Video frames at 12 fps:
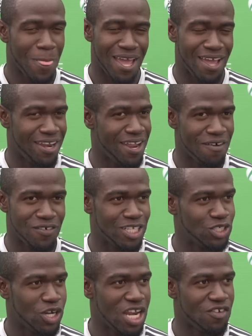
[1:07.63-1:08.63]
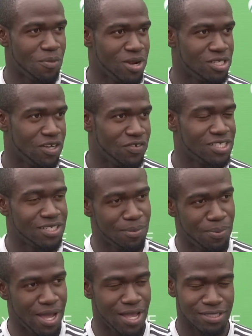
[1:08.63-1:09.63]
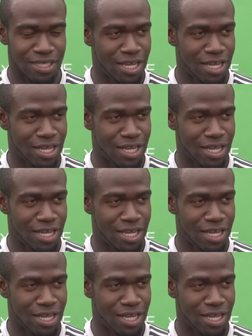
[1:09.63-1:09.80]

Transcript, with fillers: And I've enjoyed every minute of it in the past,